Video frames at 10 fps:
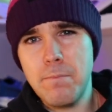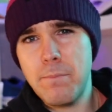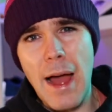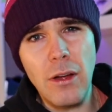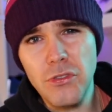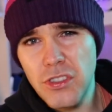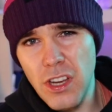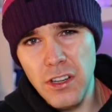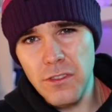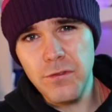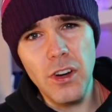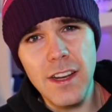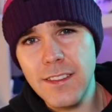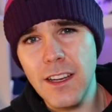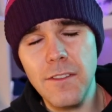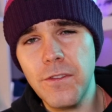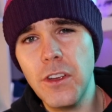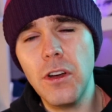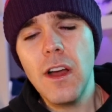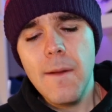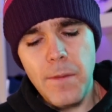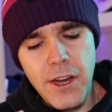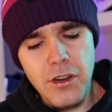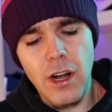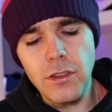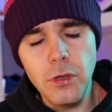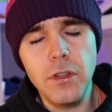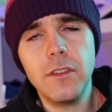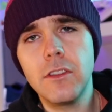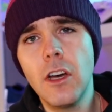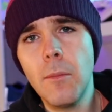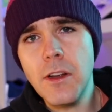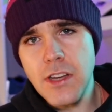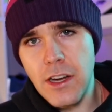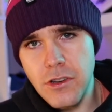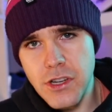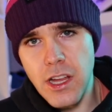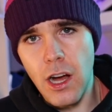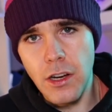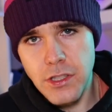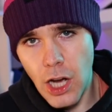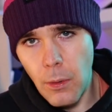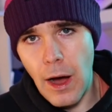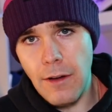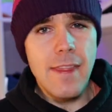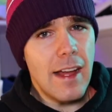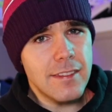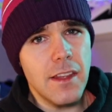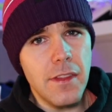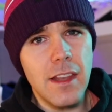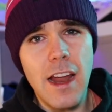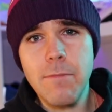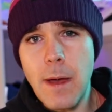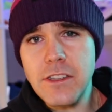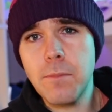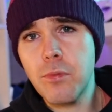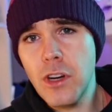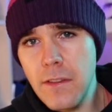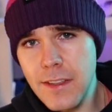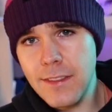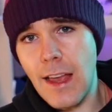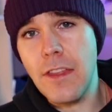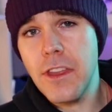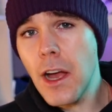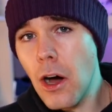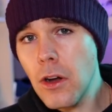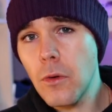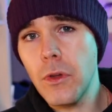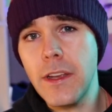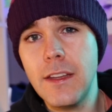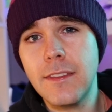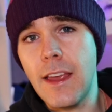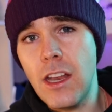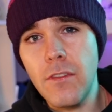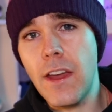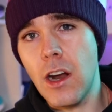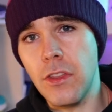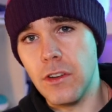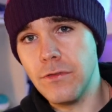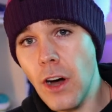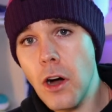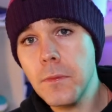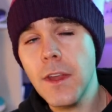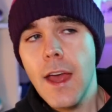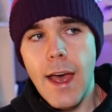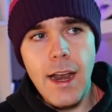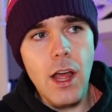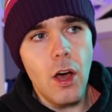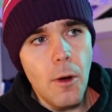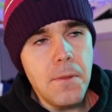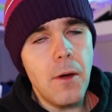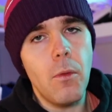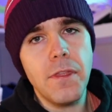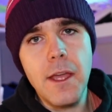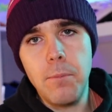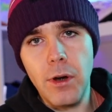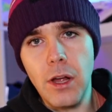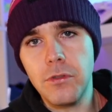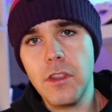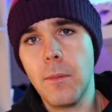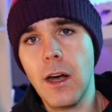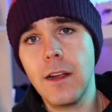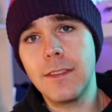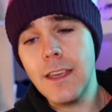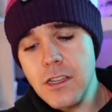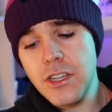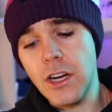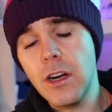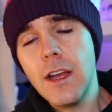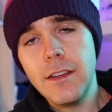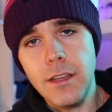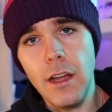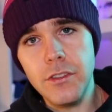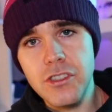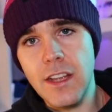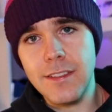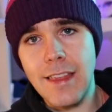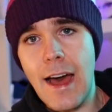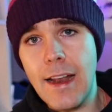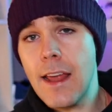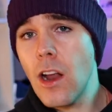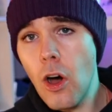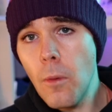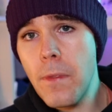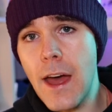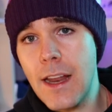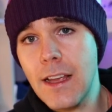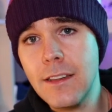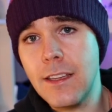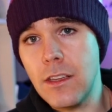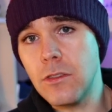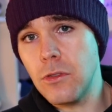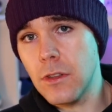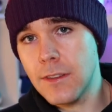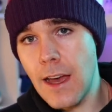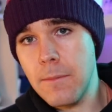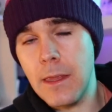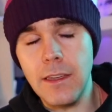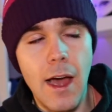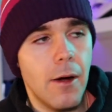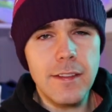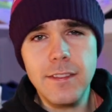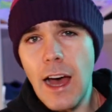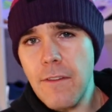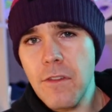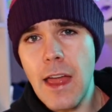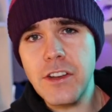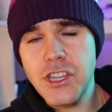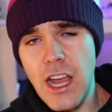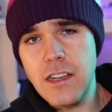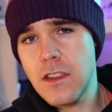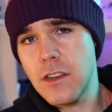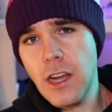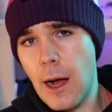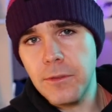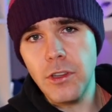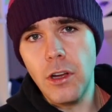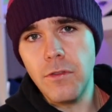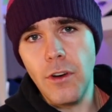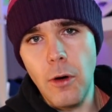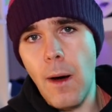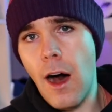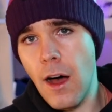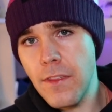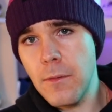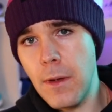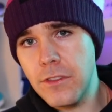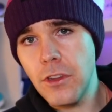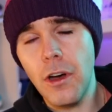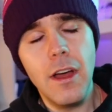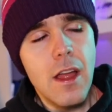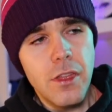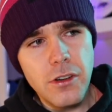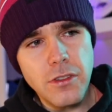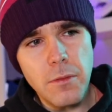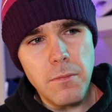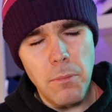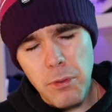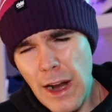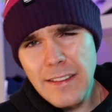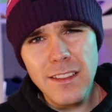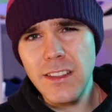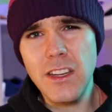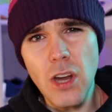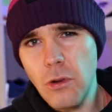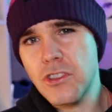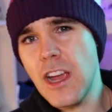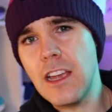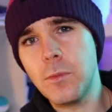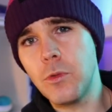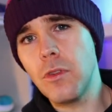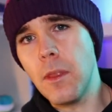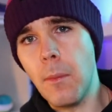bouncy underfoot. It's gonna feel like you're not losing so much energy on toe off. And that's something that I've mentioned previously. I think Hoka really needs to innovate on their foams, and I hope that what they bring out to the market this year does just that, and I hope that it continues to excite me. Now, aside from that change in the topsole foam on the midsole, there's practically no change between the